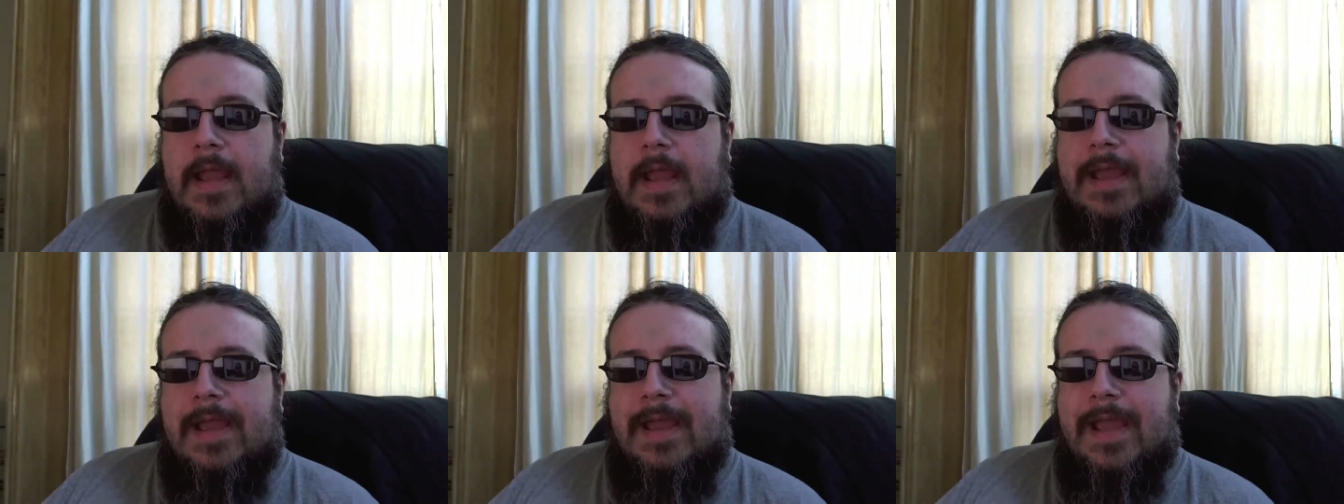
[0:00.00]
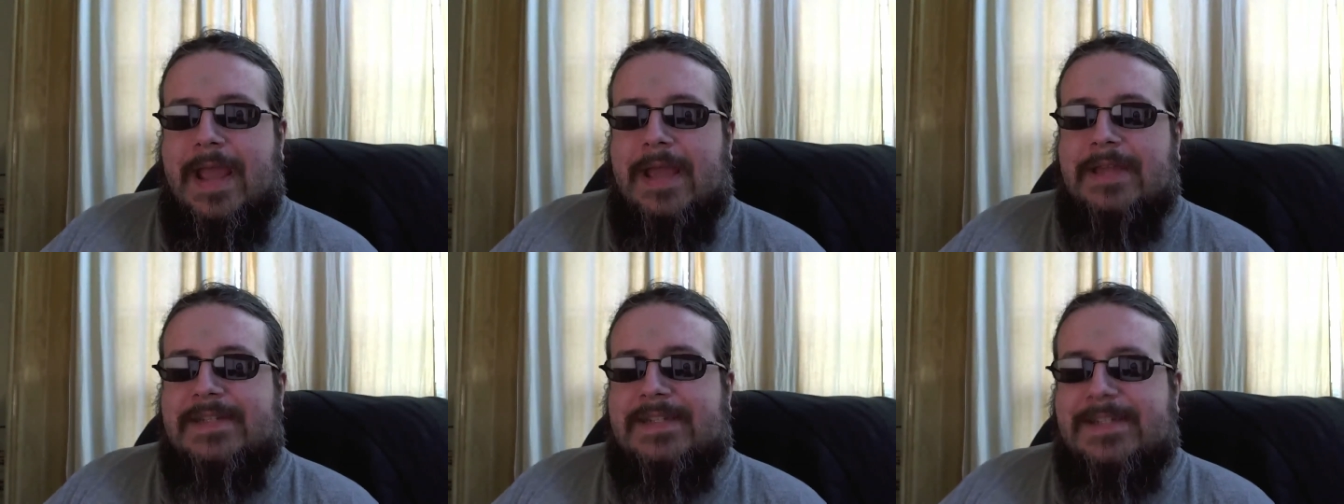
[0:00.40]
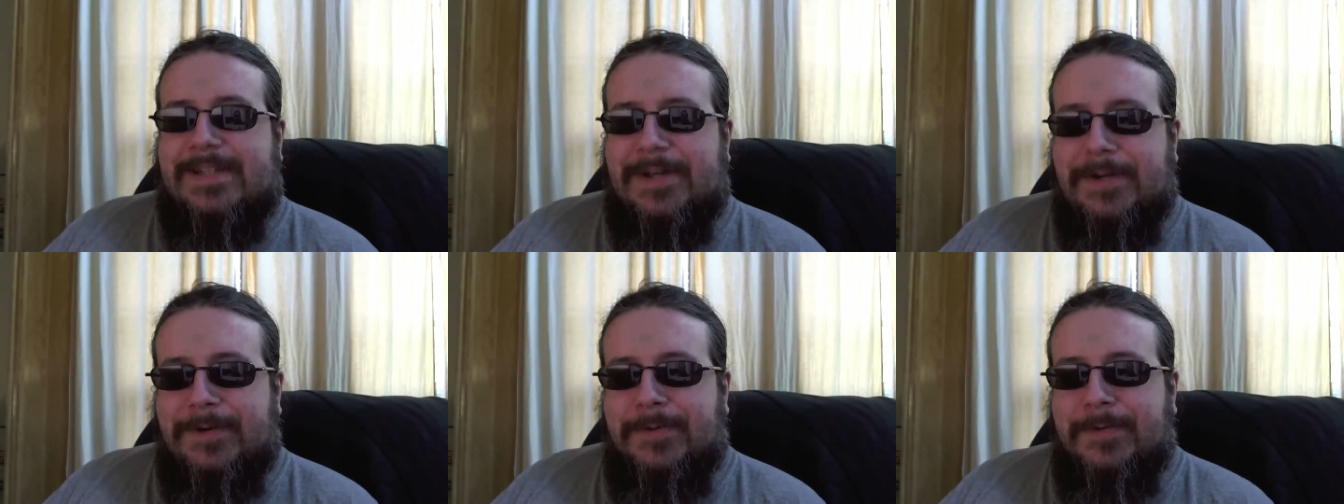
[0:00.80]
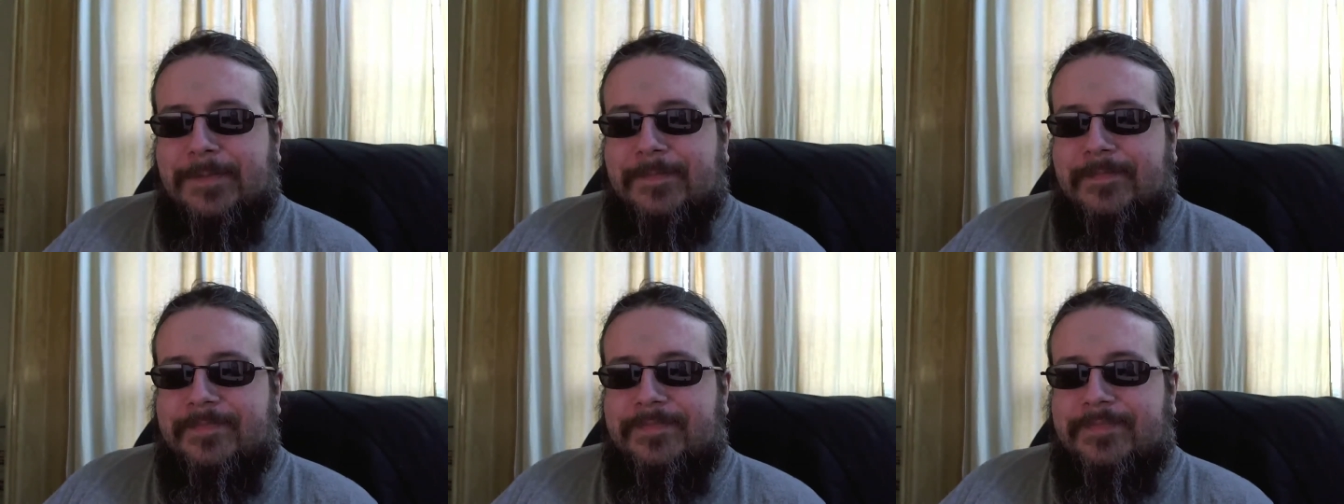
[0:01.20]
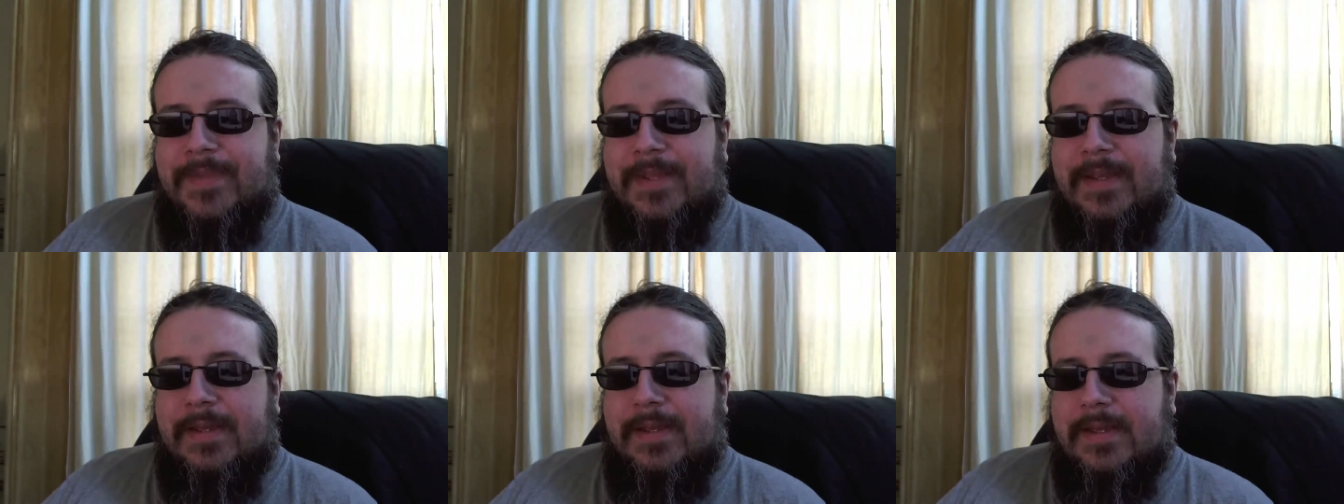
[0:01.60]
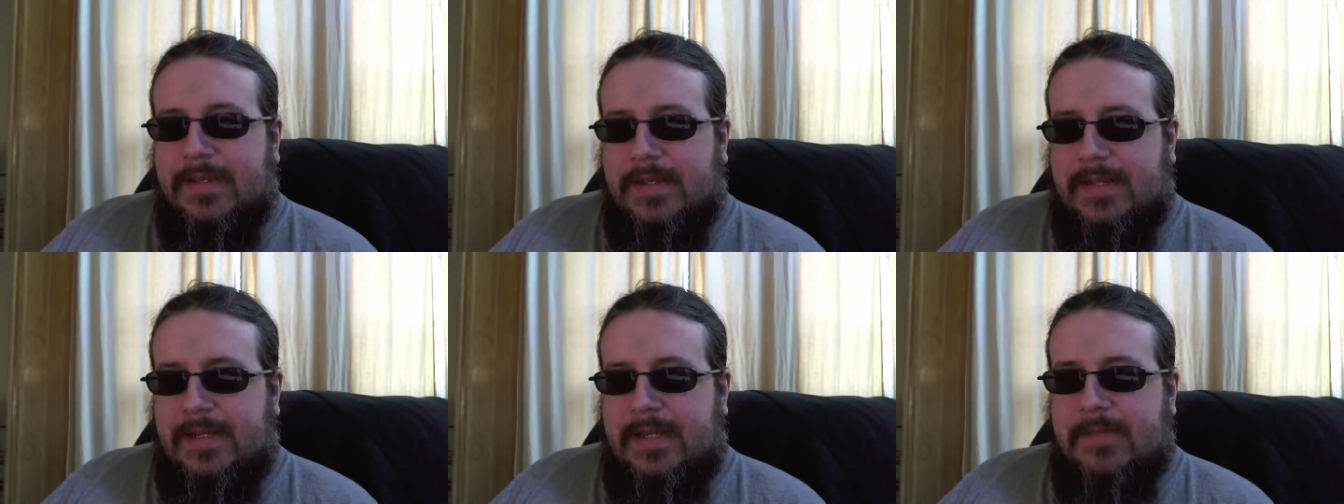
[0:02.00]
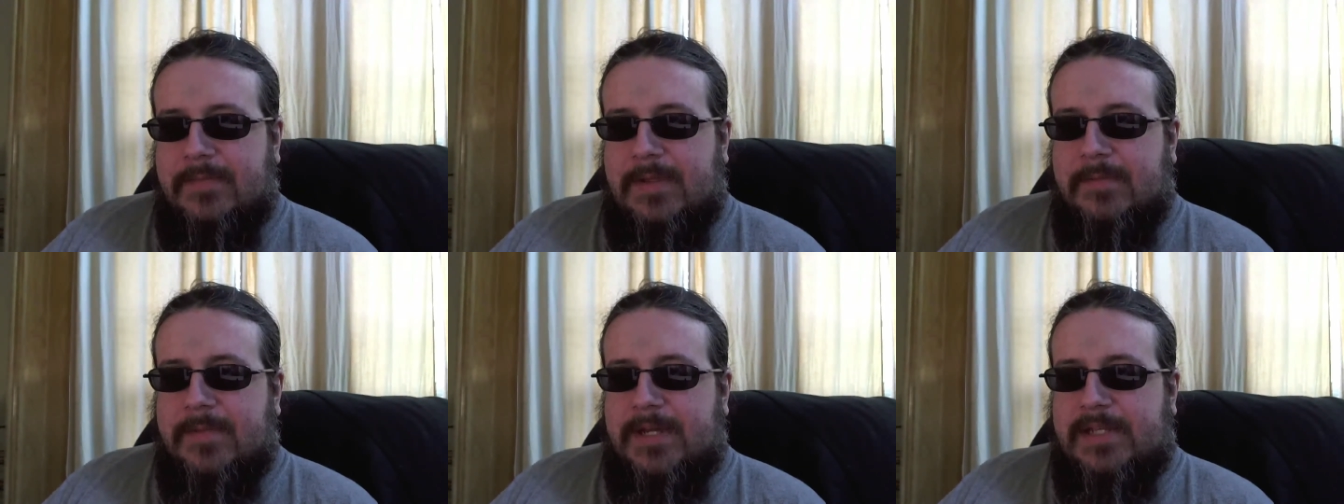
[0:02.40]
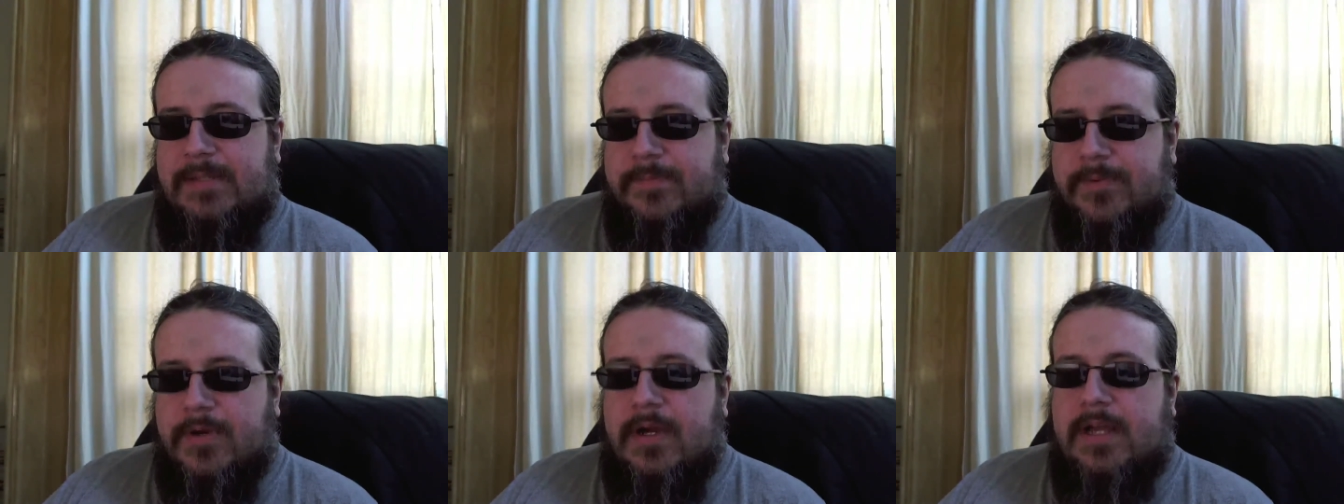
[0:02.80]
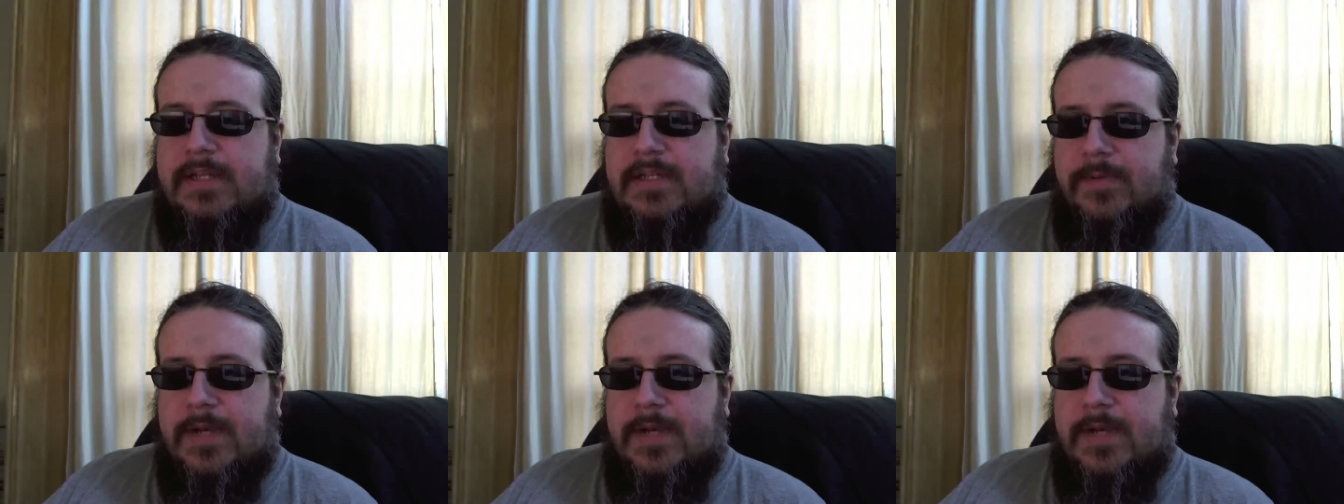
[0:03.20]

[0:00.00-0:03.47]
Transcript: And so it hit me by surprise.